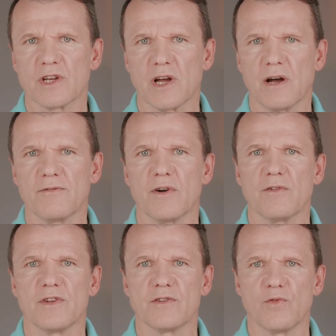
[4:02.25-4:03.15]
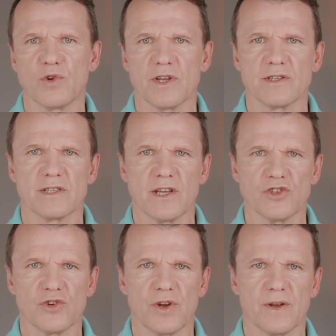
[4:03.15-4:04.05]
half of the 20th
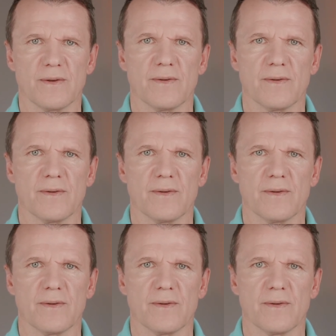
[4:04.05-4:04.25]
century.